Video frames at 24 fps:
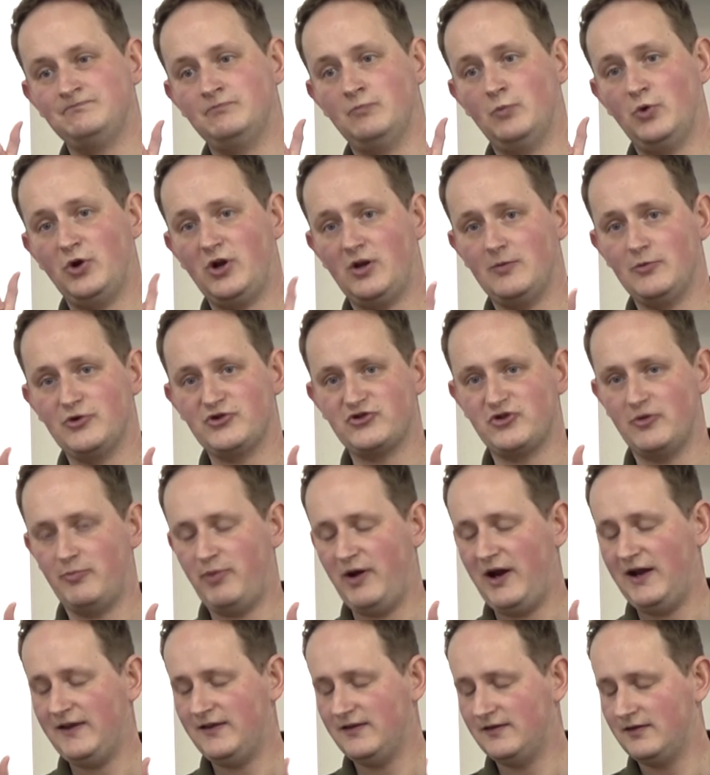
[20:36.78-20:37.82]
One of the most
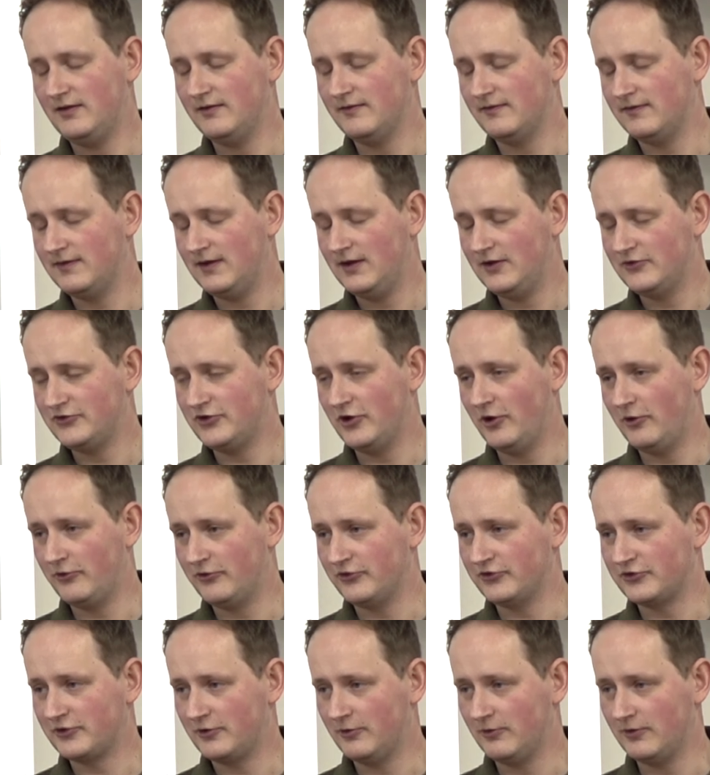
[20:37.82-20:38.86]
repetitive
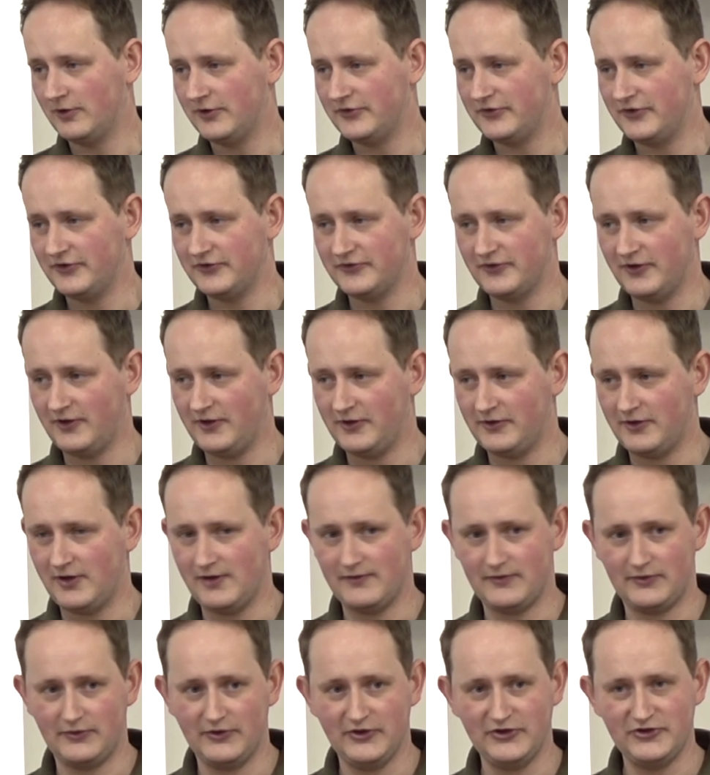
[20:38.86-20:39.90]
children's choruses that there
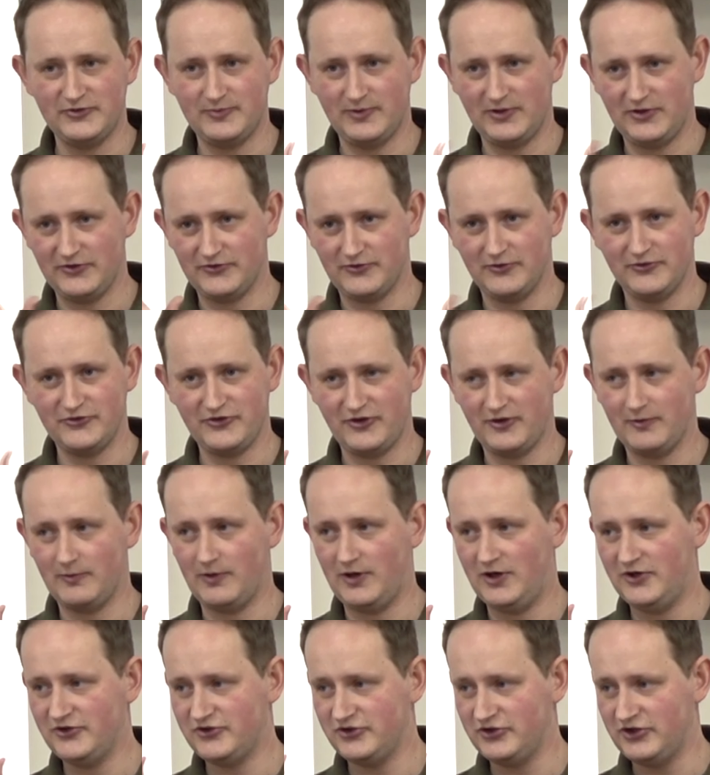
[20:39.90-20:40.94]
ever is because those are the
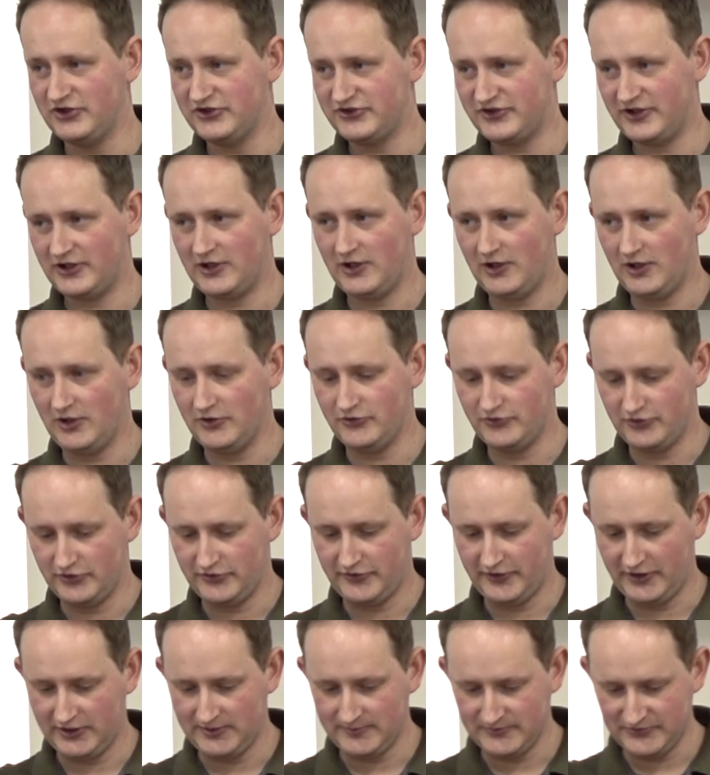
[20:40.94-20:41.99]
words and you sing it a
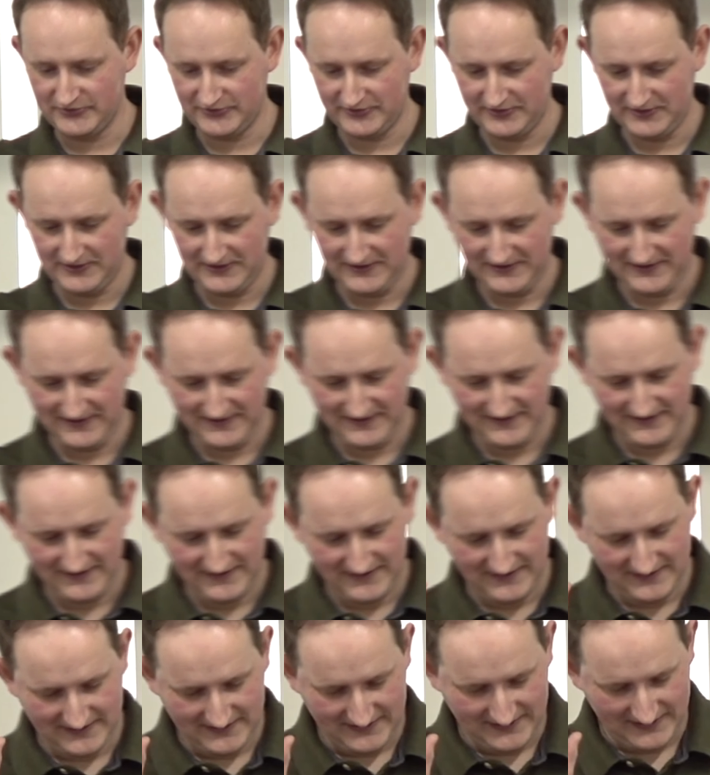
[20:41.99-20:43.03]
hundred times.
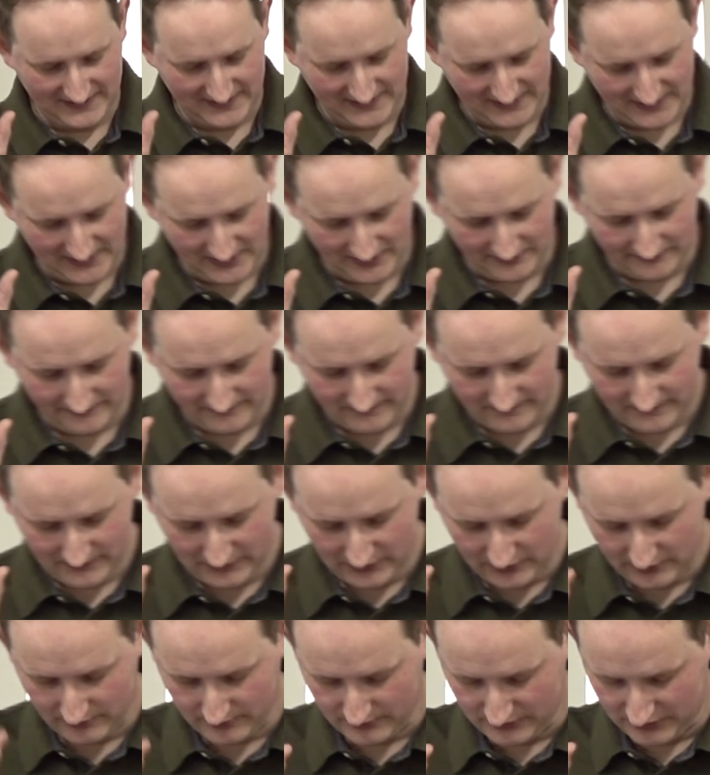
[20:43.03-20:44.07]
Uh, and
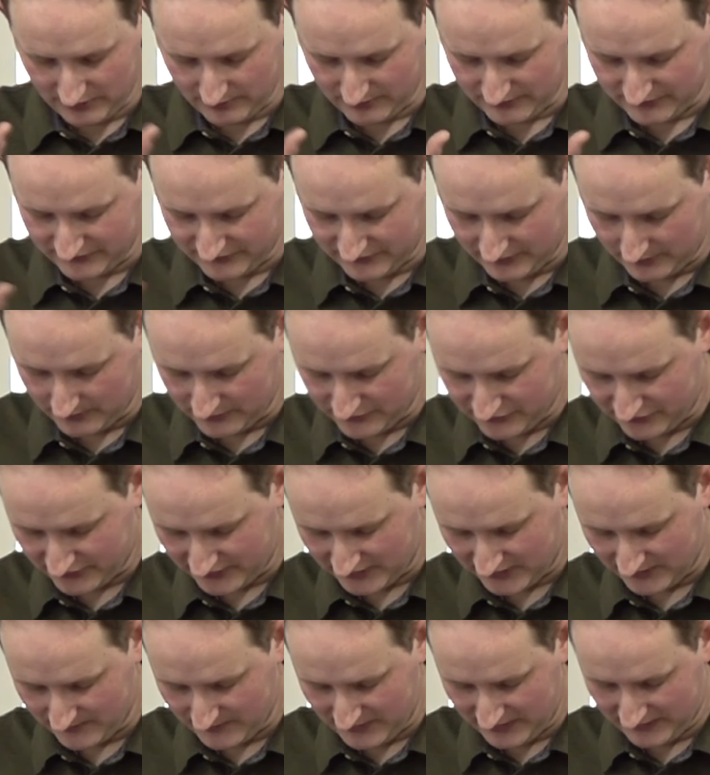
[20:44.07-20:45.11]
you, you, would, you would
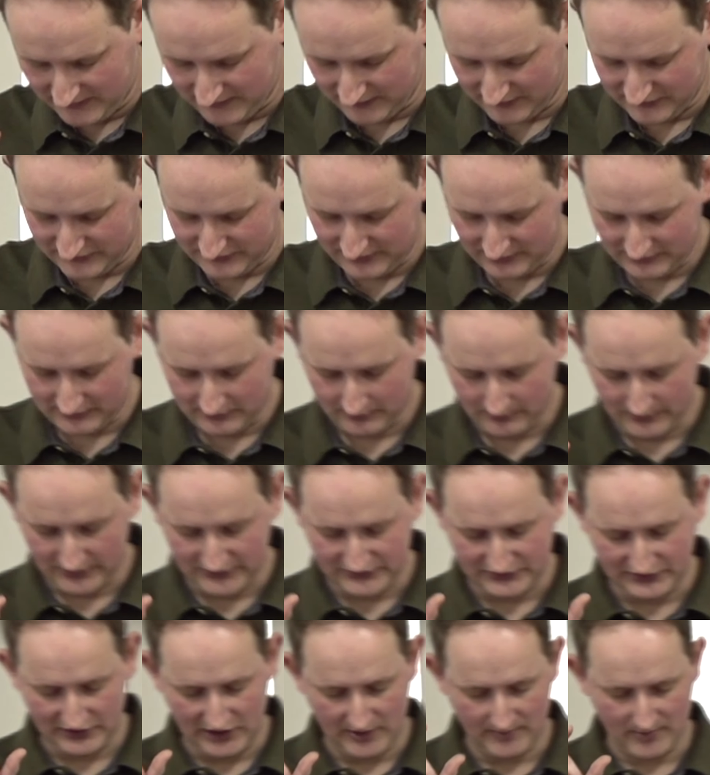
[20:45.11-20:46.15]
try and make this, the
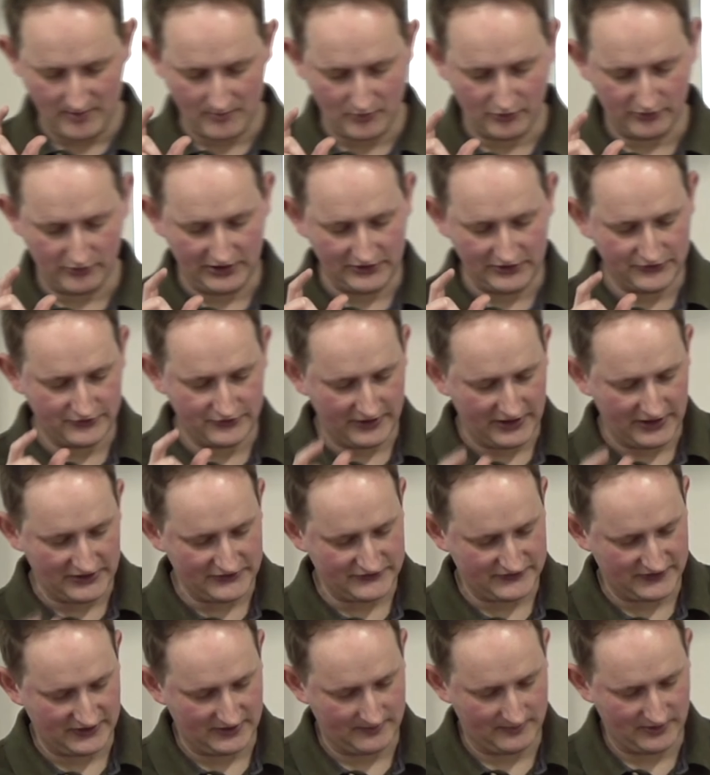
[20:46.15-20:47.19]
chorus a little bit more
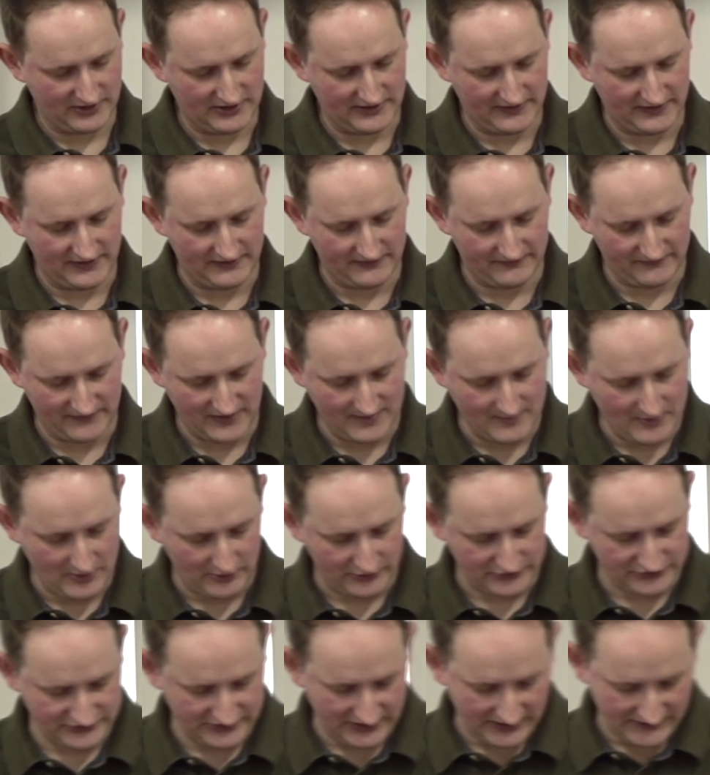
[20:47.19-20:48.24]
interesting by the
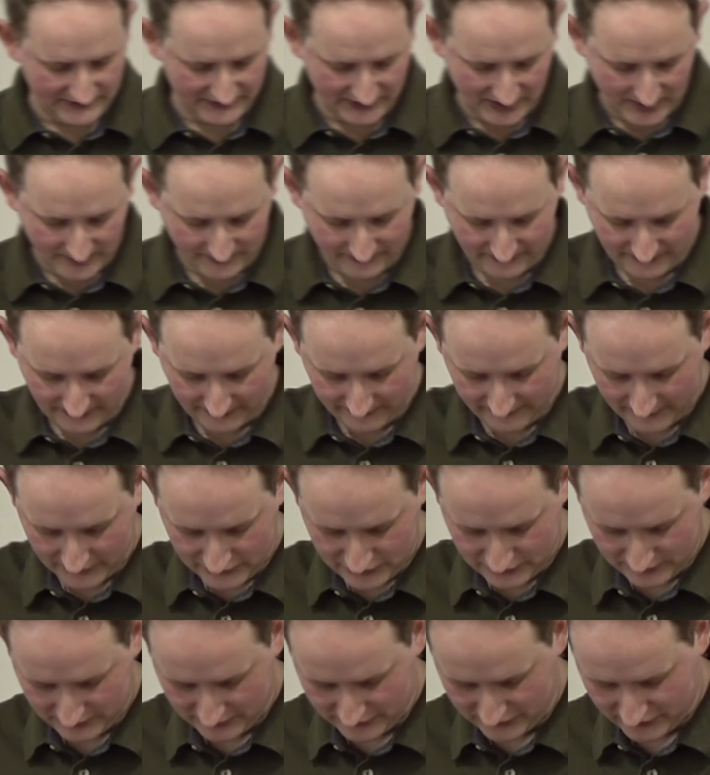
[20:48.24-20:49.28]
female standing up for the
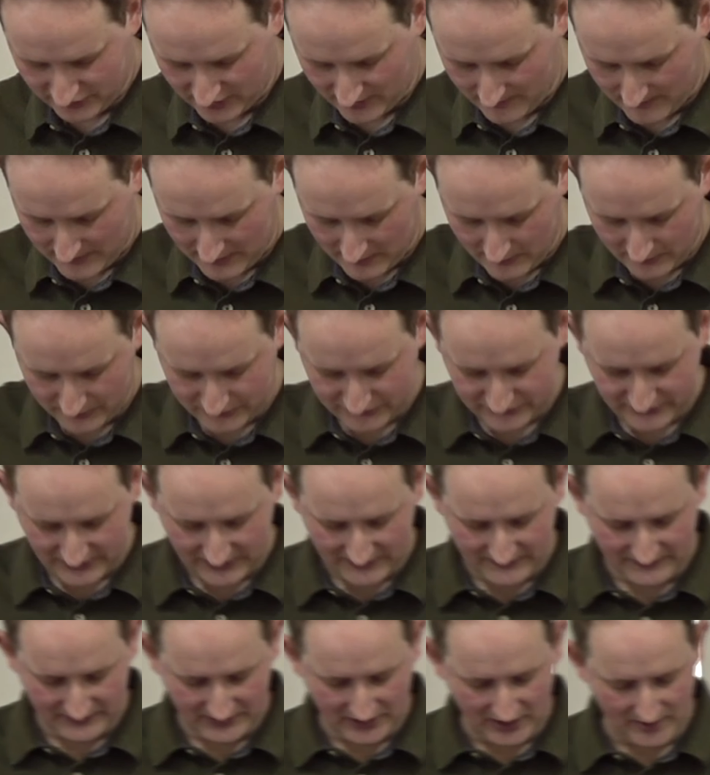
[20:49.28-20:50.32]
fishers and the male
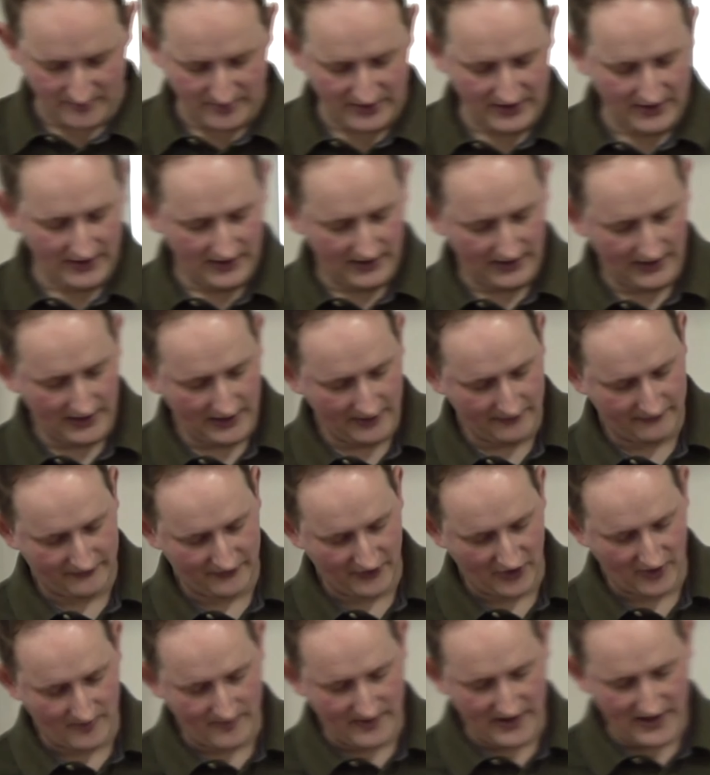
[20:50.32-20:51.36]
standing up uh,
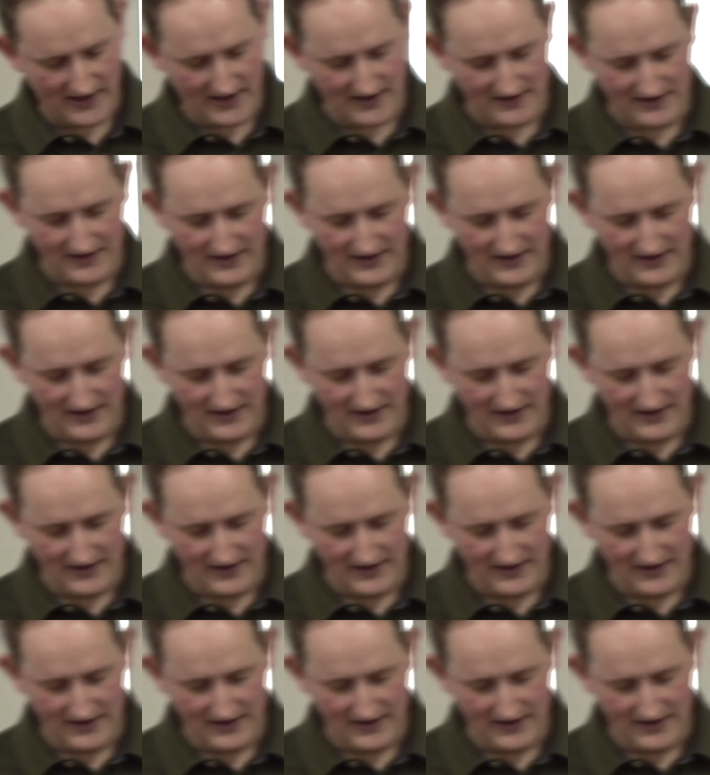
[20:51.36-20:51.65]
for the men,